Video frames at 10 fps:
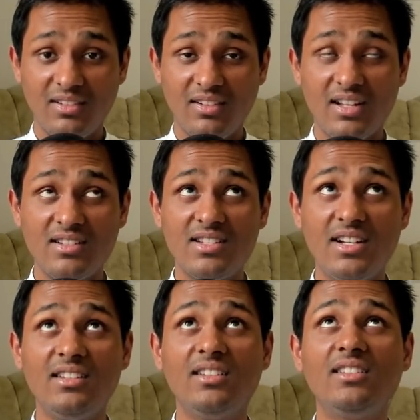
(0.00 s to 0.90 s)

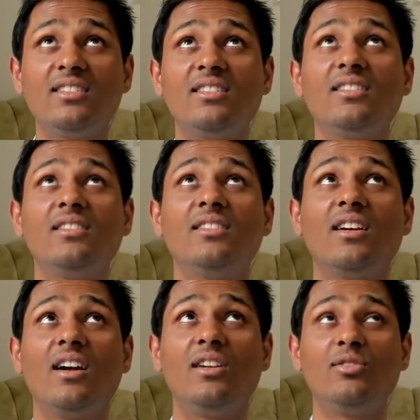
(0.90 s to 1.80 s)
Transcend this,
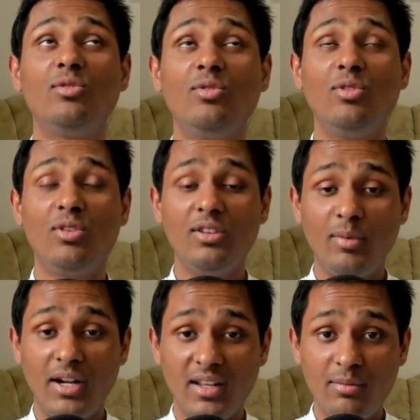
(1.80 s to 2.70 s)
control all the
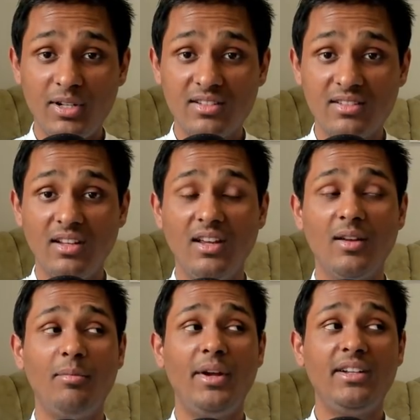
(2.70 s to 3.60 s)
bad habits,
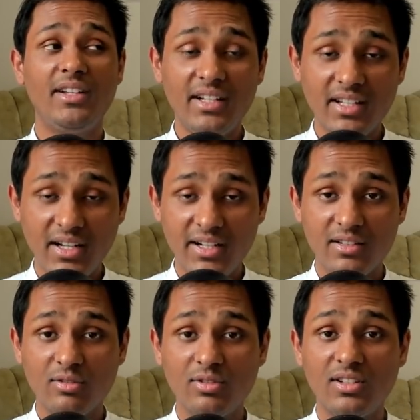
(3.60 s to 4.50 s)
maintain great
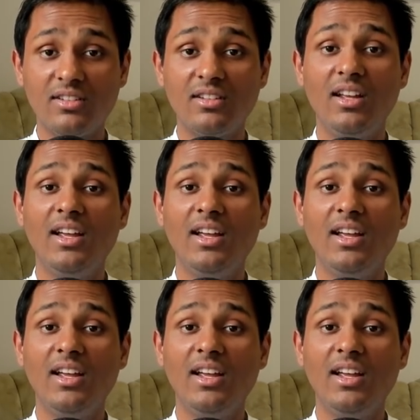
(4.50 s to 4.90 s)
association,